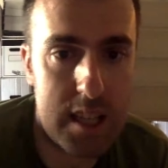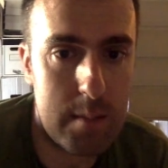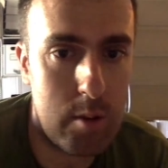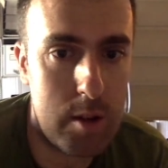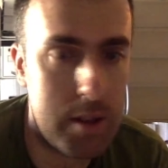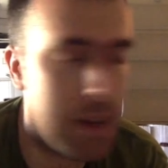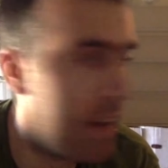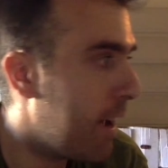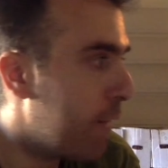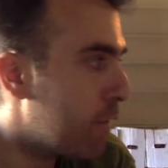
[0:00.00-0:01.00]
boards. I
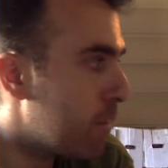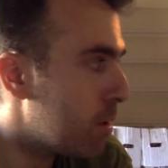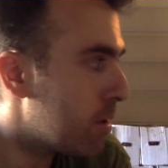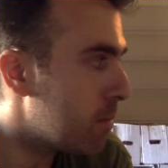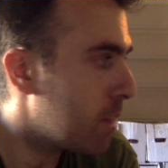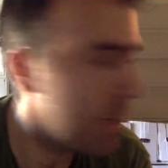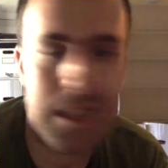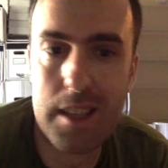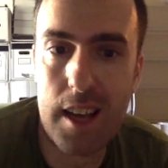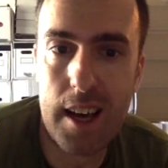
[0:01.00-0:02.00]
have to put some money
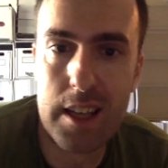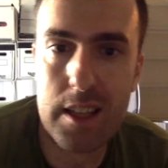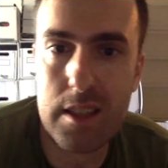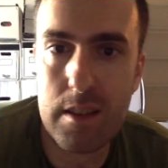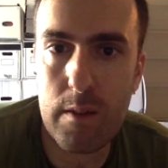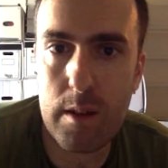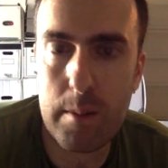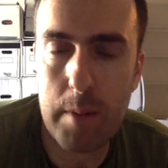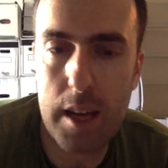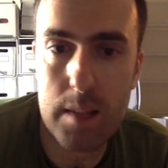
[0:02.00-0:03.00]
aside because of
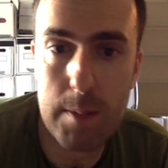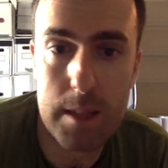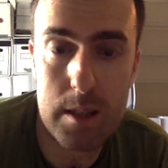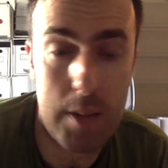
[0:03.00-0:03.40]
my expenses.